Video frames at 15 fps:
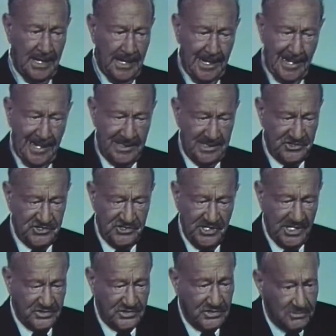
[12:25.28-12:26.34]
and his
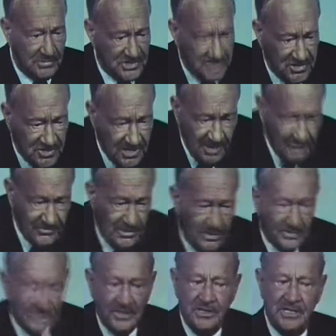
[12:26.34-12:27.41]
desk was disheveled,
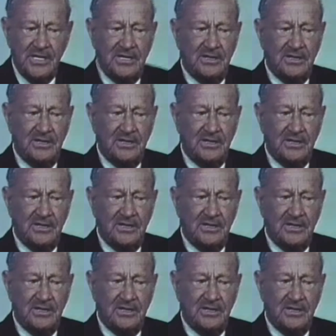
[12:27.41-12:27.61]
and he